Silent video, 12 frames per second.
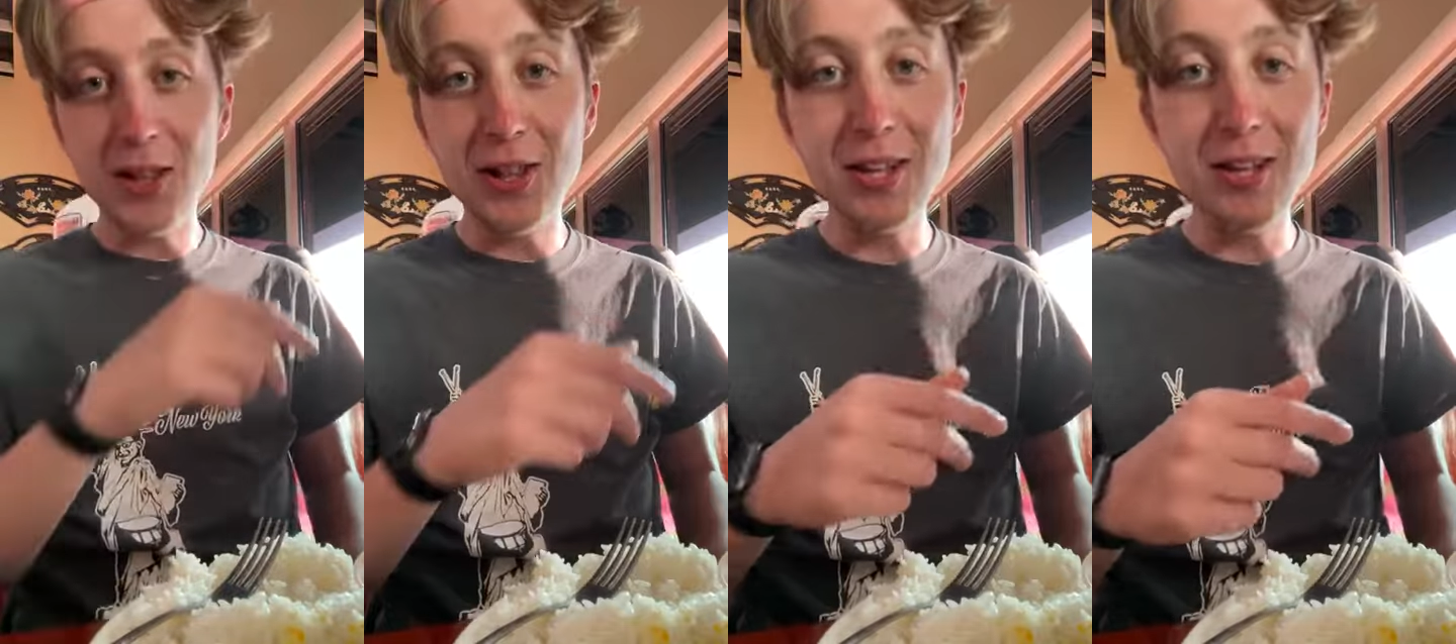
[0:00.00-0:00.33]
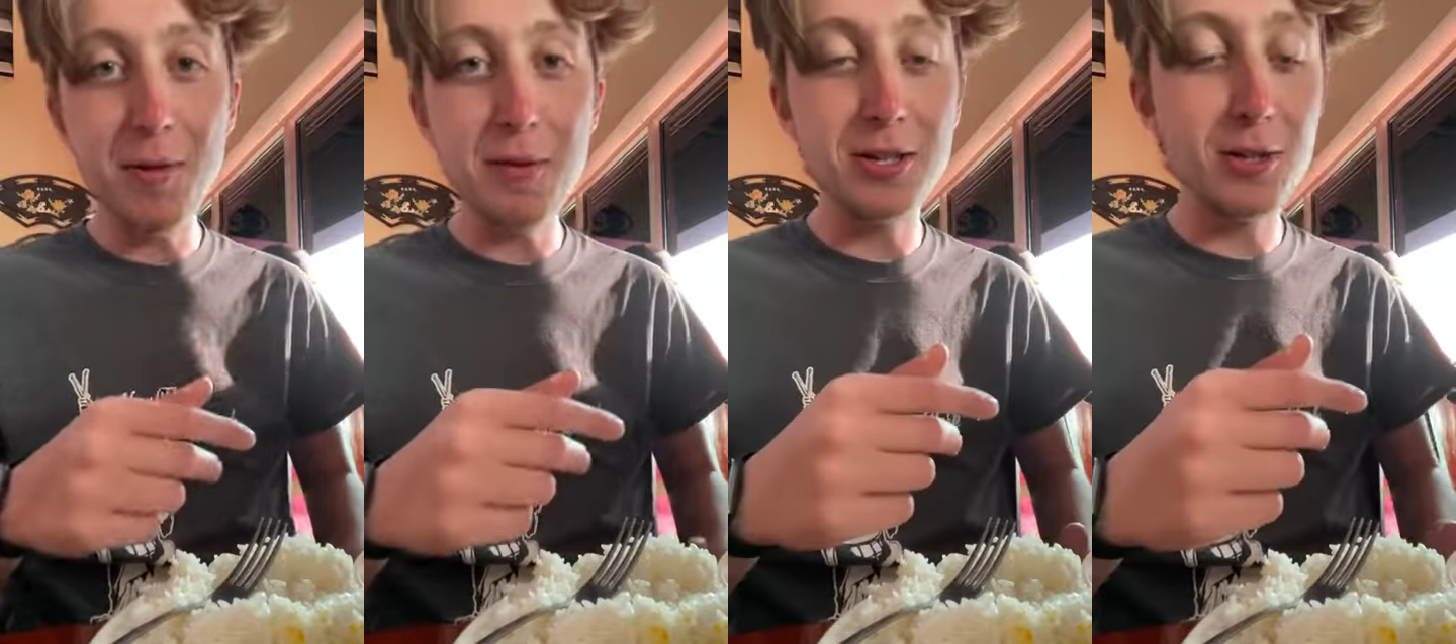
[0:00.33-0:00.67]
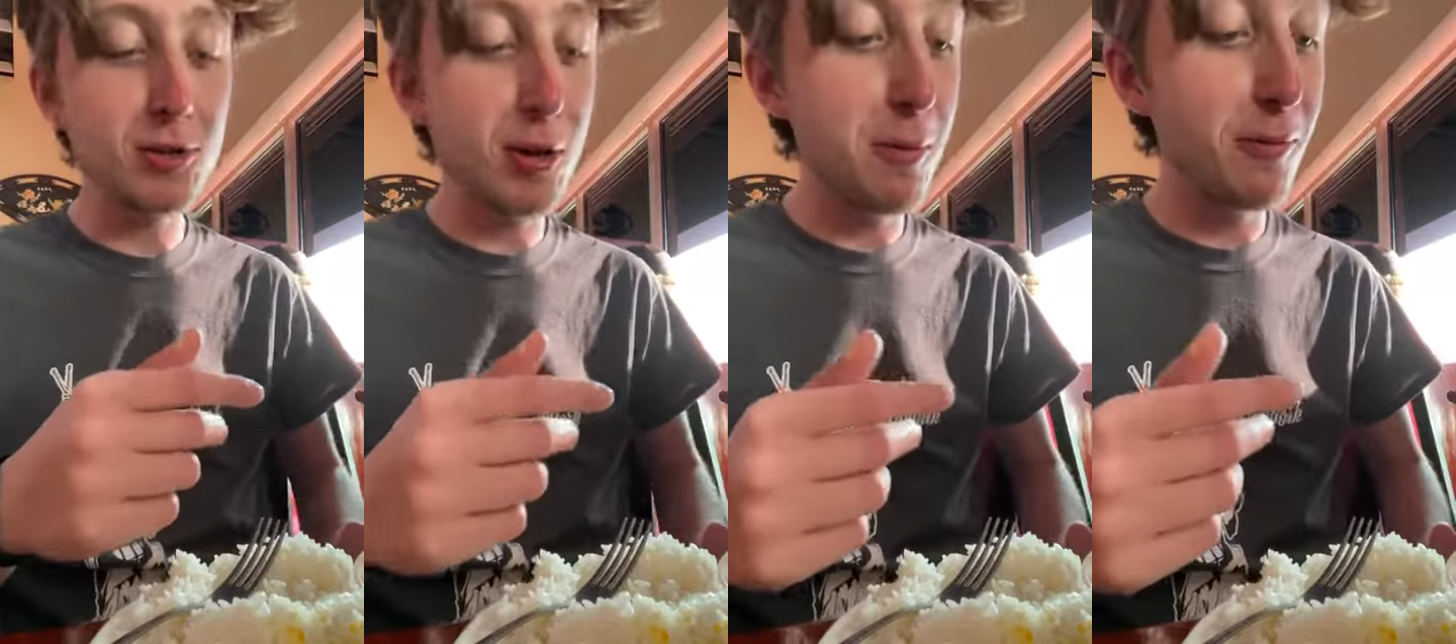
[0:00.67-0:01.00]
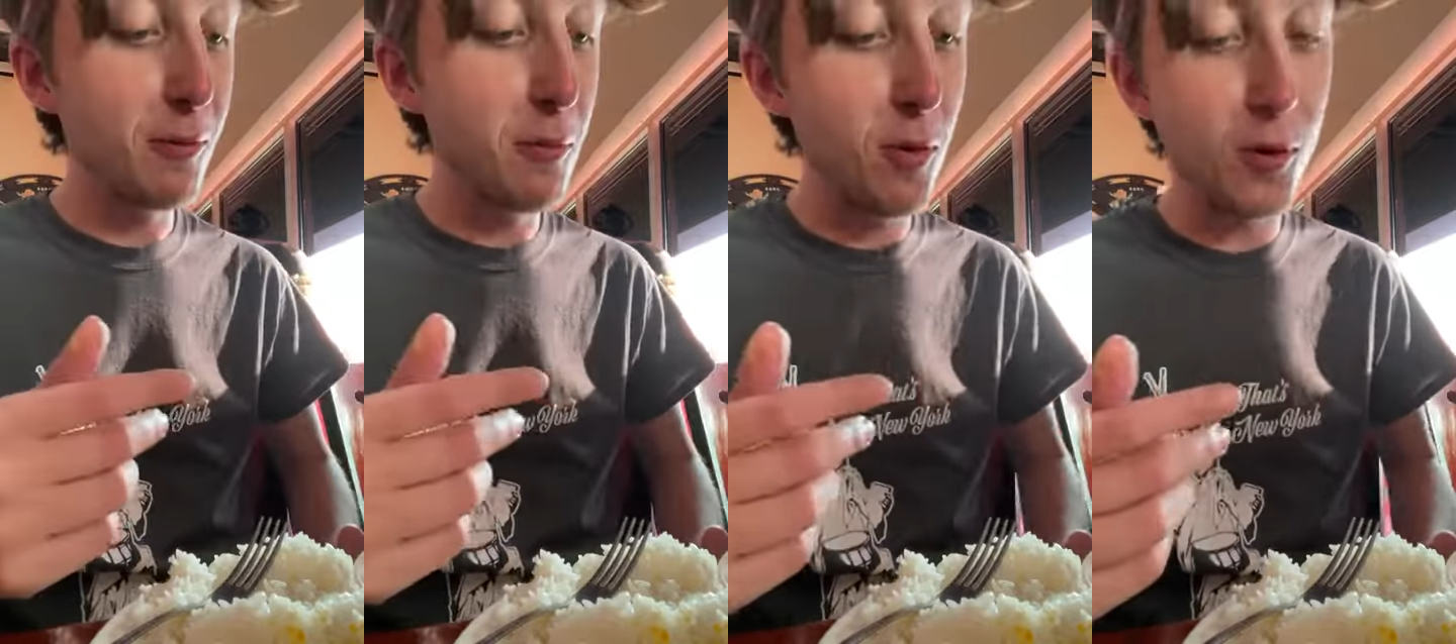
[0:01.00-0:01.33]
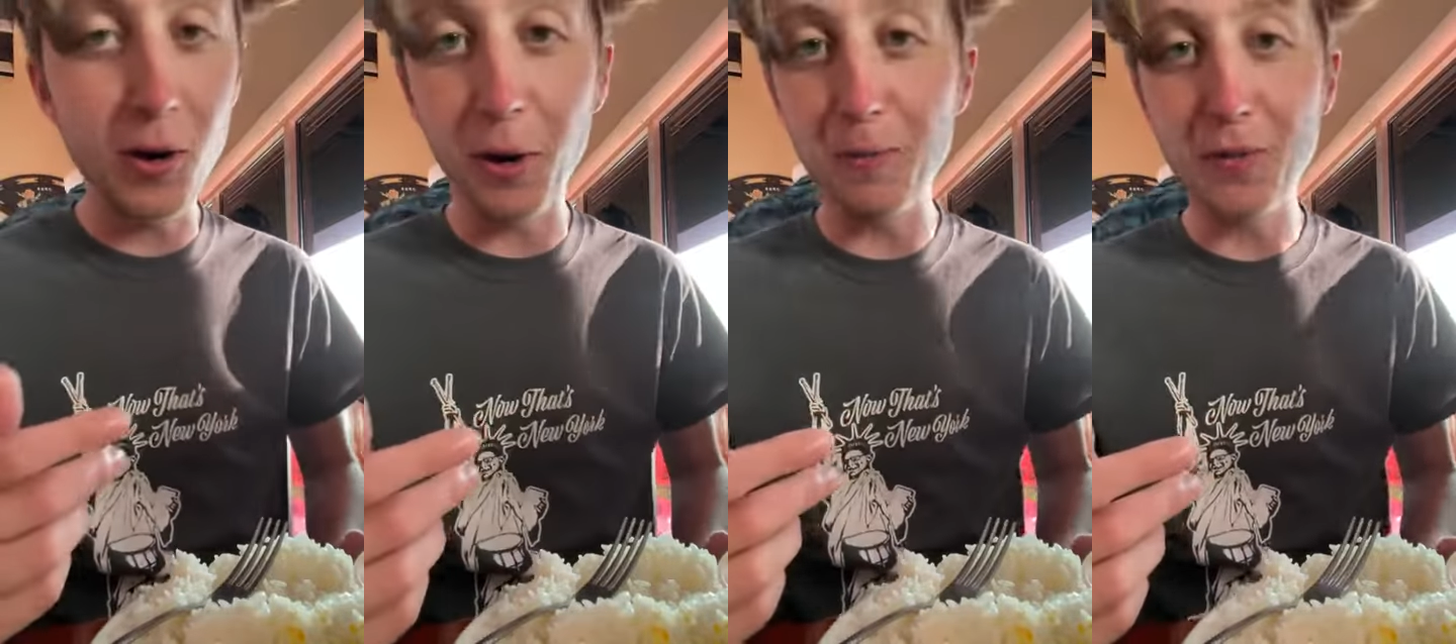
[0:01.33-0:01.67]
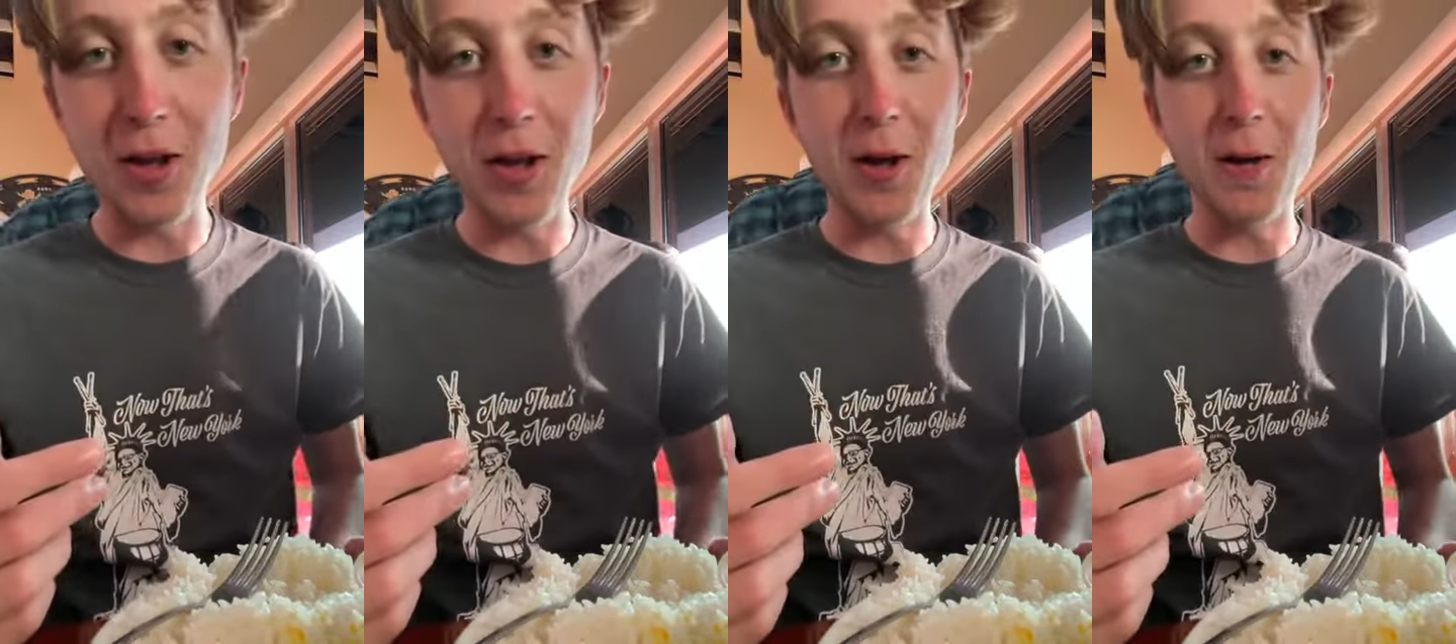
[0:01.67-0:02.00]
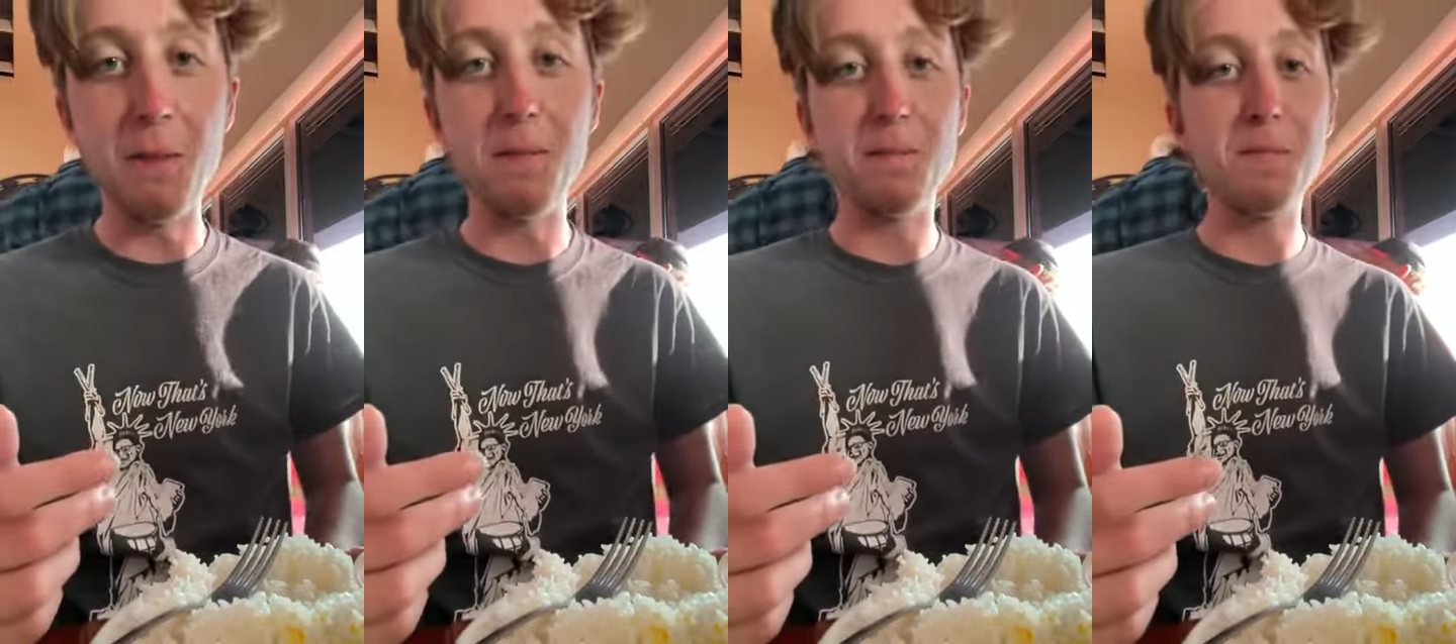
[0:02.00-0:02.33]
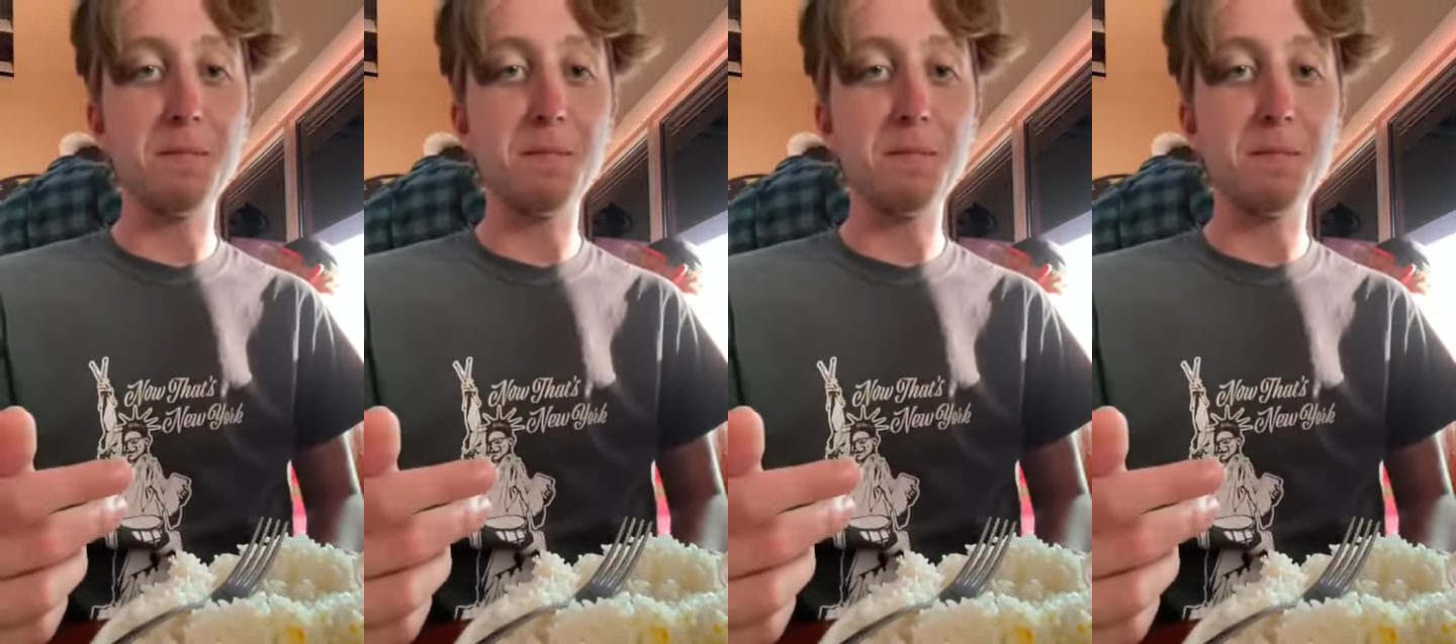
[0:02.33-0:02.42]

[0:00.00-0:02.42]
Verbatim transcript: like, comment, and subscribe for more. Um,